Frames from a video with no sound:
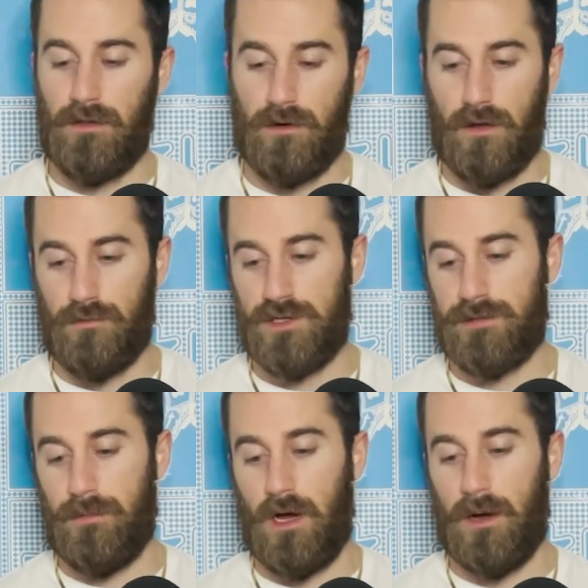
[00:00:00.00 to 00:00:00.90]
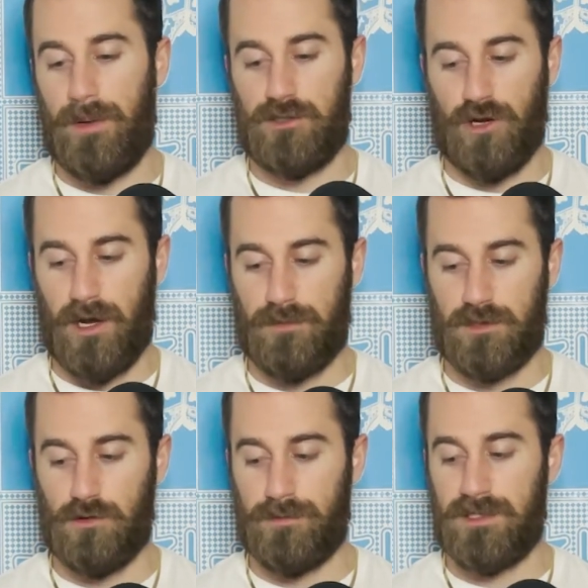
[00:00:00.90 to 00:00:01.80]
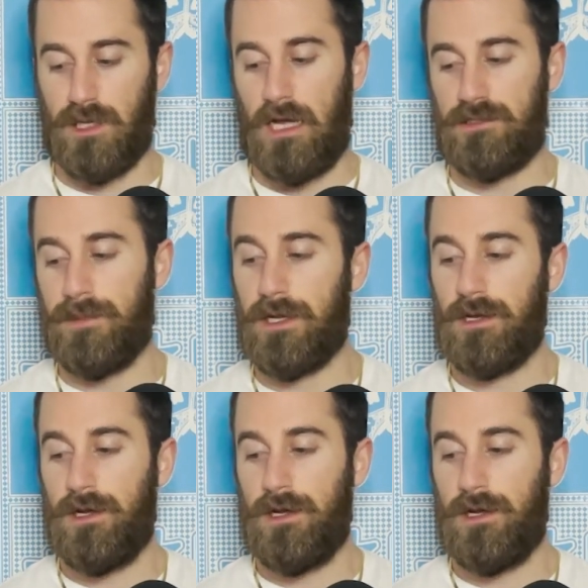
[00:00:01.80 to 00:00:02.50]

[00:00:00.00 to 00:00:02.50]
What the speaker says: the recent Patreon episodes. It means a lot to me.